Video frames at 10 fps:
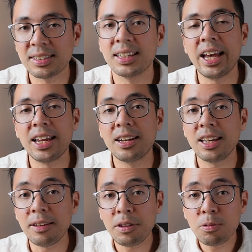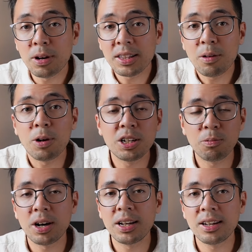And if you want a
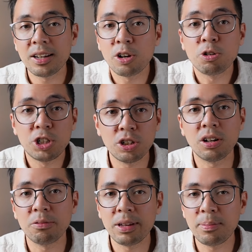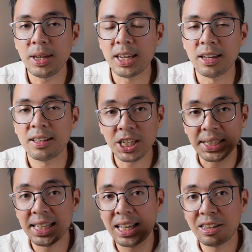one-to-one coaching call with me,
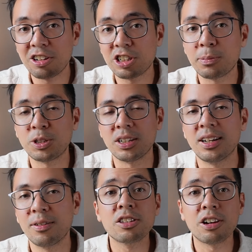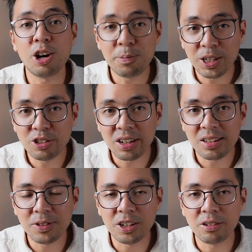check the link in the description. So I hope you enjoyed
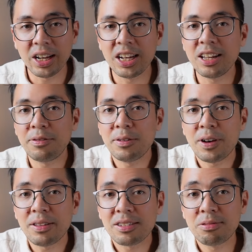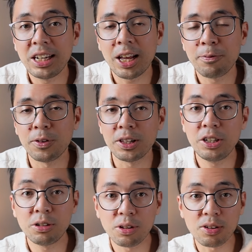this video, and if you found this really helpful,
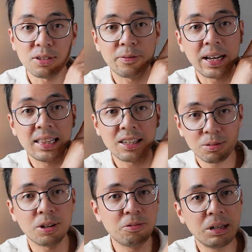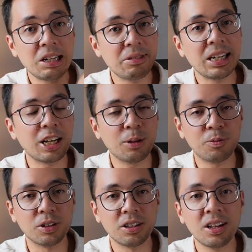you'll also find this one really, really
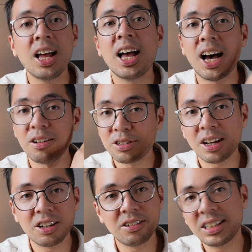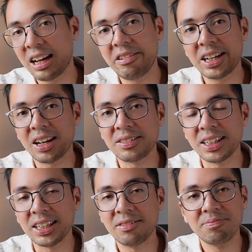helpful. How to unlearn calorie
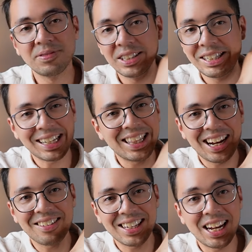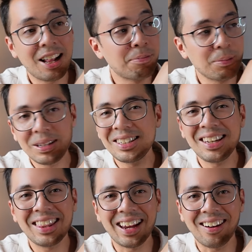counting. Check that out and I'll probably see
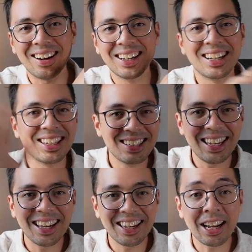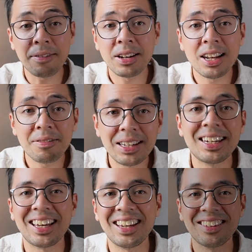you there. See ya and have a lovely
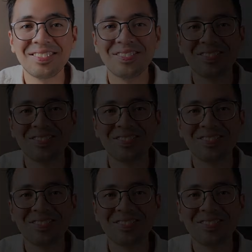day.